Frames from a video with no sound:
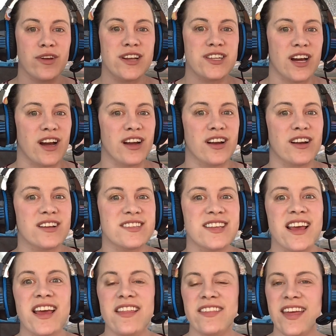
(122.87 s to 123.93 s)
talkers.
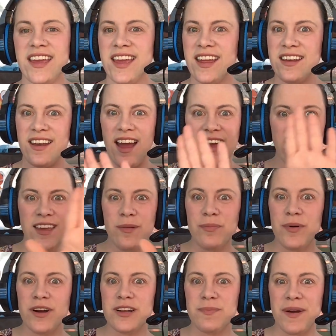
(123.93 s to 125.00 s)
They cannot get
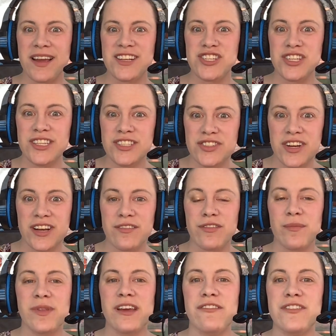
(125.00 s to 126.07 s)
booked by children from
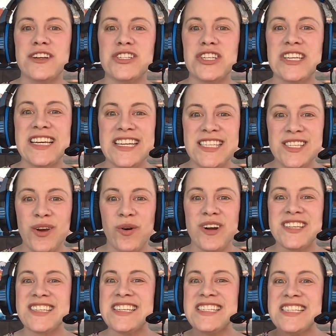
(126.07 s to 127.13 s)
the official kids
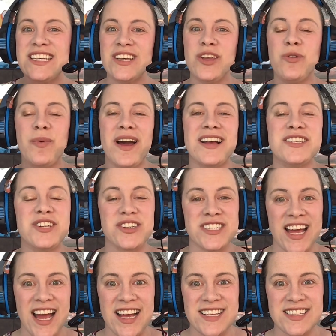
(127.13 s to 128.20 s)
course until you pass your
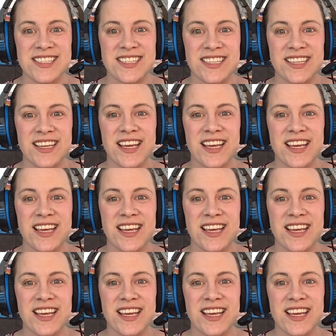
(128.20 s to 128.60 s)
test.